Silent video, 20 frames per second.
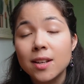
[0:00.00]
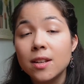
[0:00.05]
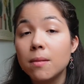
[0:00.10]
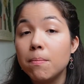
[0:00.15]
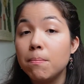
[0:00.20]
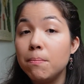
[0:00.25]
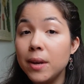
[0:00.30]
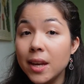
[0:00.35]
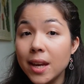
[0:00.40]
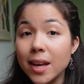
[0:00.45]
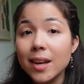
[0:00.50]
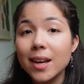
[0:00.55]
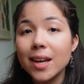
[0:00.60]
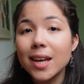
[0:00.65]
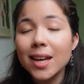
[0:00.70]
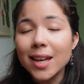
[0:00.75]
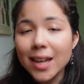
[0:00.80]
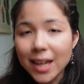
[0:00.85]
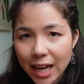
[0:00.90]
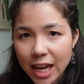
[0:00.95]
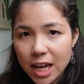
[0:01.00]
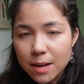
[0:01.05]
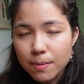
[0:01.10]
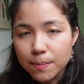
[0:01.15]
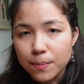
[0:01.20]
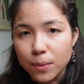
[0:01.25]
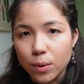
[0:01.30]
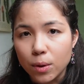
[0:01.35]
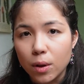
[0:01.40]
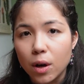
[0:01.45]
being
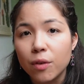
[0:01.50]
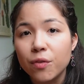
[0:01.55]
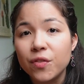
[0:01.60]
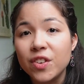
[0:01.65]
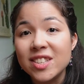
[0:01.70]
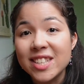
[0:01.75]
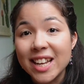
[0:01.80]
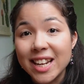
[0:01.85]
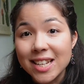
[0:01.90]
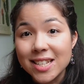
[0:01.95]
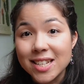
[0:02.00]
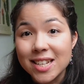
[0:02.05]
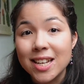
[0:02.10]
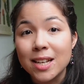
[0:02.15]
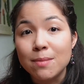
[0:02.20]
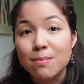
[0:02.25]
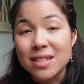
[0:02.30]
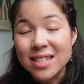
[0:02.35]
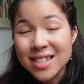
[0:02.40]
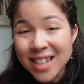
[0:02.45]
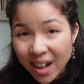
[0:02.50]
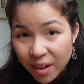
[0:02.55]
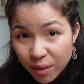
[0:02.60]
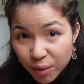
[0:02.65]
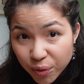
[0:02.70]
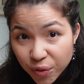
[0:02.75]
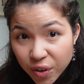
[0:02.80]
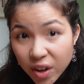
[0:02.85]
incapable of fidelity himself,